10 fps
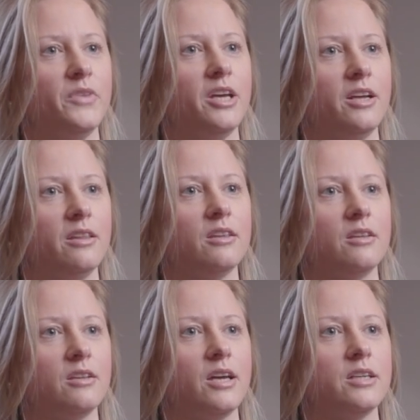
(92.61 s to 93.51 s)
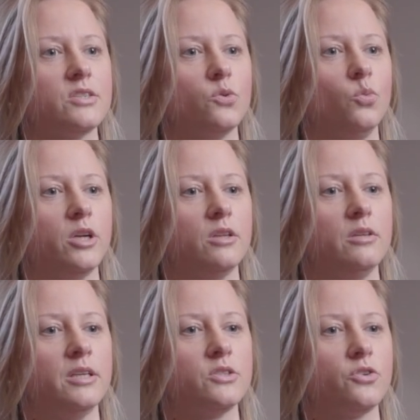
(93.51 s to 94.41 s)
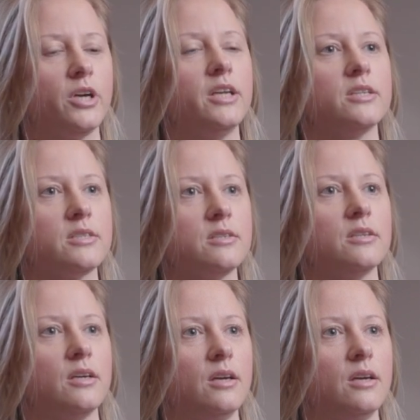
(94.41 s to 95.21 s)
And I think that that's one of its greatest